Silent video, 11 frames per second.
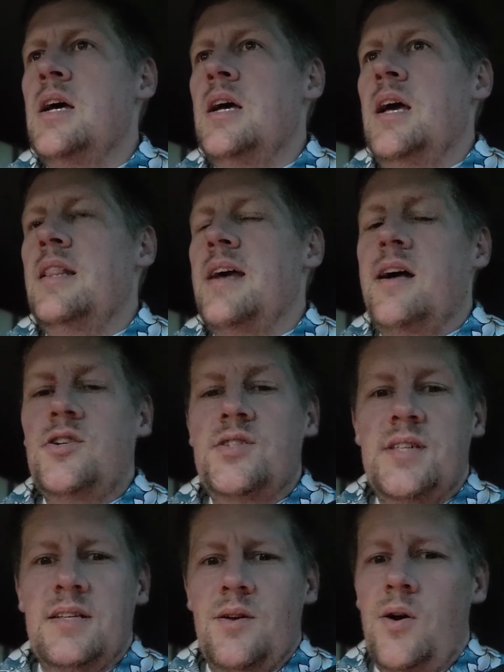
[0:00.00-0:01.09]
And the allergist
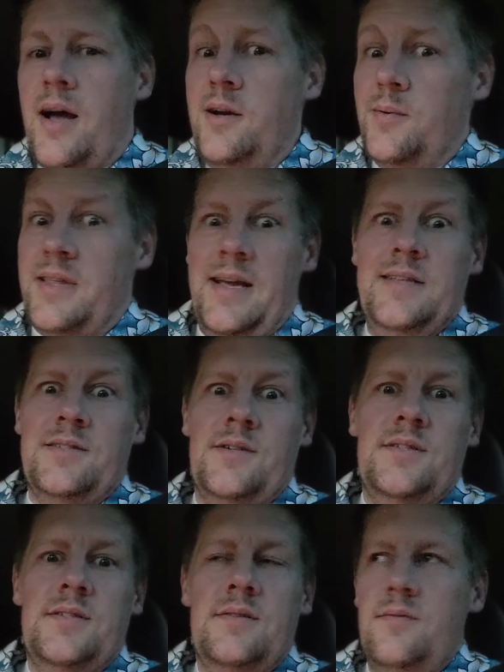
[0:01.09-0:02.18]
says, oh, I know what the answer
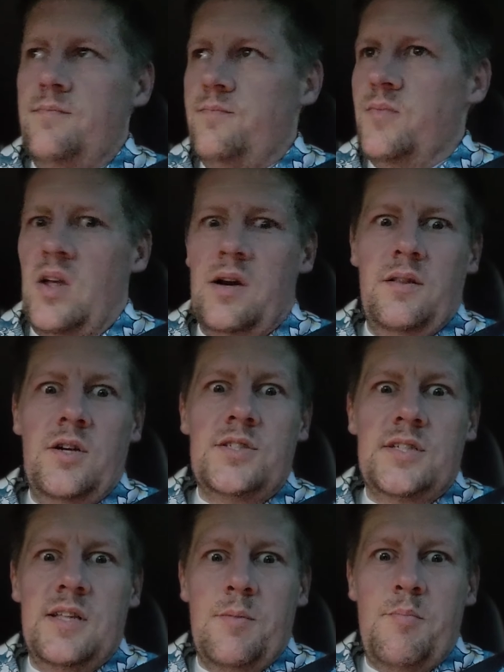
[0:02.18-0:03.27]
is. They're allergic
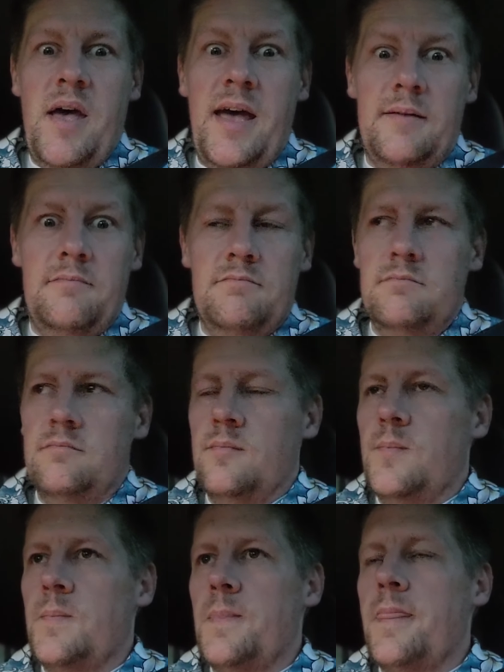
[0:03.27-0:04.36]
to the pet.
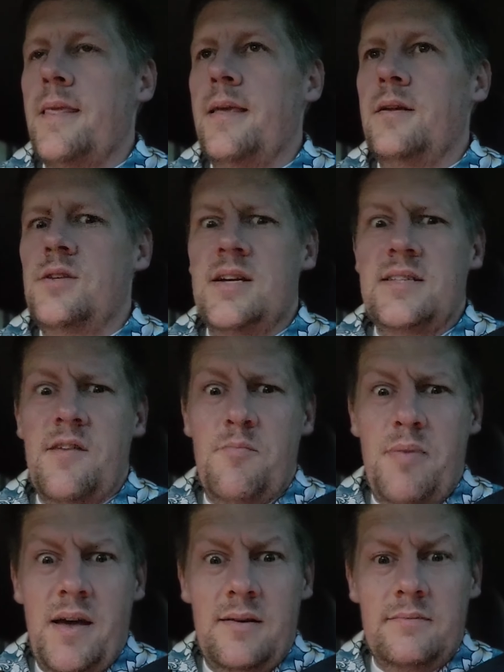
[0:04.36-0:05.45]
You guys have a
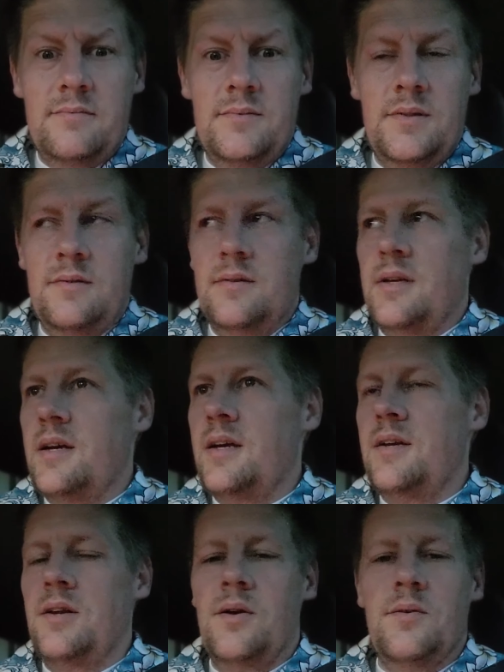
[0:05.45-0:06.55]
pet?
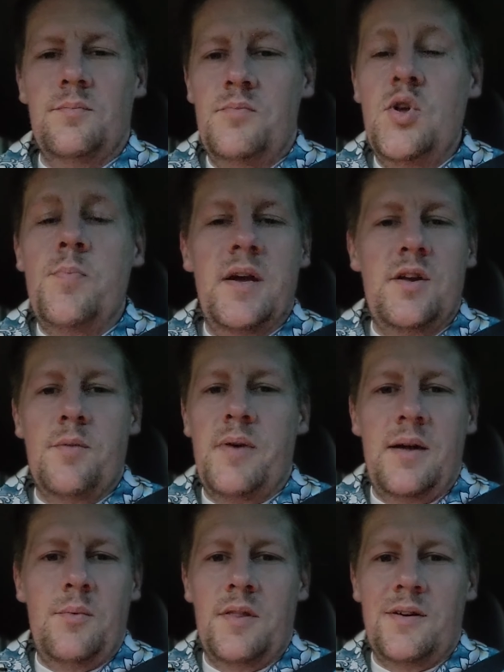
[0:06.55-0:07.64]
You pick your
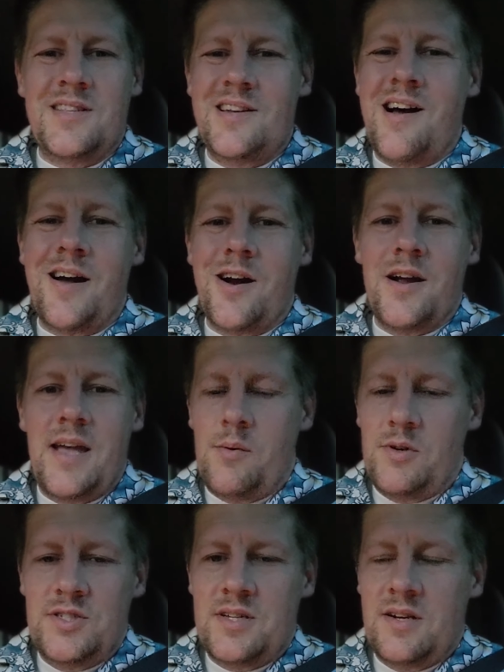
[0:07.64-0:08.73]
pet, whether it's a dog or a cat. We're
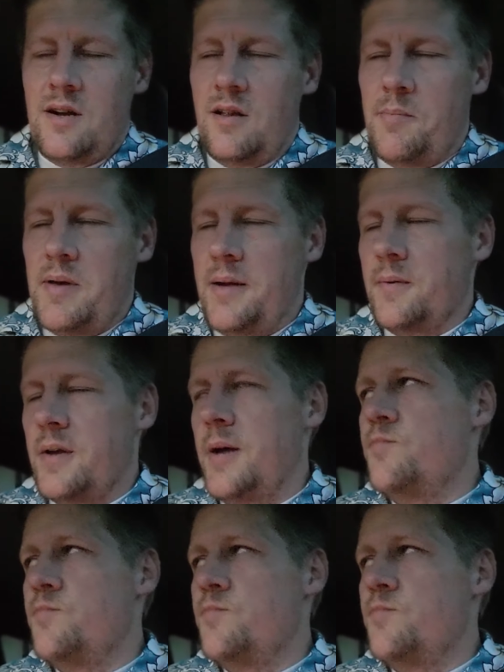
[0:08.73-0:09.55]
just going to call it a pet, okay?